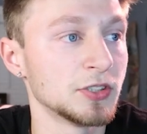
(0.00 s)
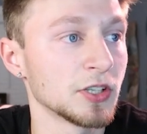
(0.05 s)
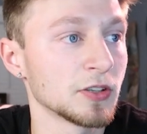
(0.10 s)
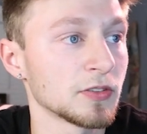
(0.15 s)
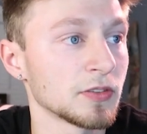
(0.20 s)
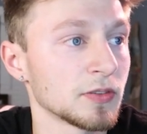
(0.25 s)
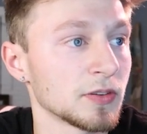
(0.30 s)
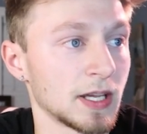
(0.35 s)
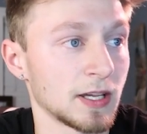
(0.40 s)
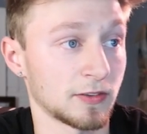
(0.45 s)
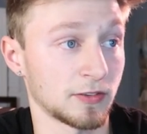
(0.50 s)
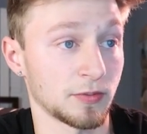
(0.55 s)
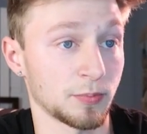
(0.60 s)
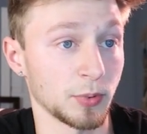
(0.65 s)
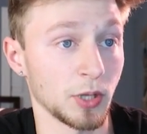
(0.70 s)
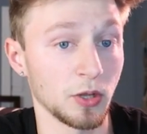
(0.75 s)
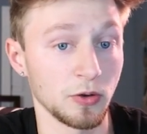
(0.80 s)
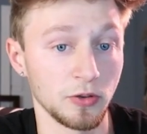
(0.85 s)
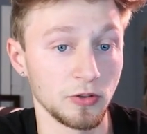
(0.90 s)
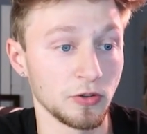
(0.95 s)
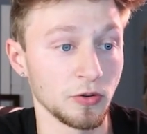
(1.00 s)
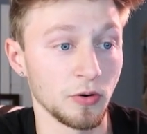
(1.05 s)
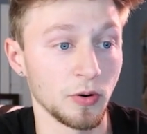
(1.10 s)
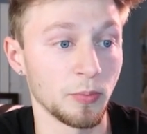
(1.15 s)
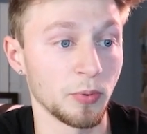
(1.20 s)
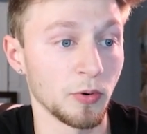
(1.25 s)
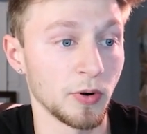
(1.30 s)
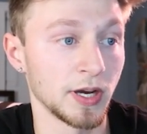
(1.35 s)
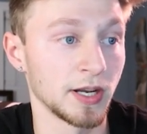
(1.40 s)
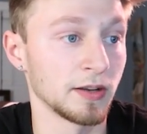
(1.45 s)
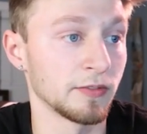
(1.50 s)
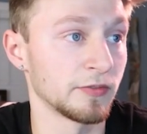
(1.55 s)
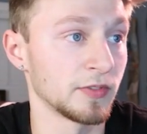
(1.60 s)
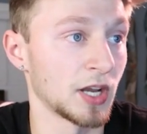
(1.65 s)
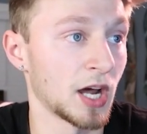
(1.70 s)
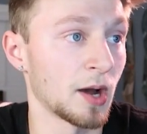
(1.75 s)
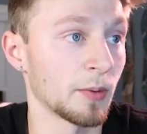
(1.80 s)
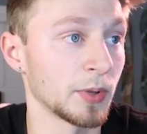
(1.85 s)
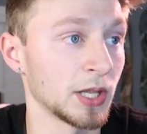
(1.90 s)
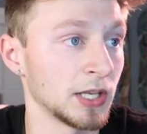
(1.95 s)
just exploded to a point of
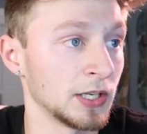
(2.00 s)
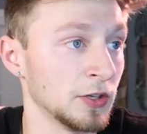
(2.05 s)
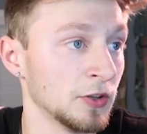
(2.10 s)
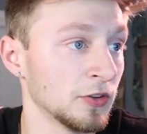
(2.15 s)
not being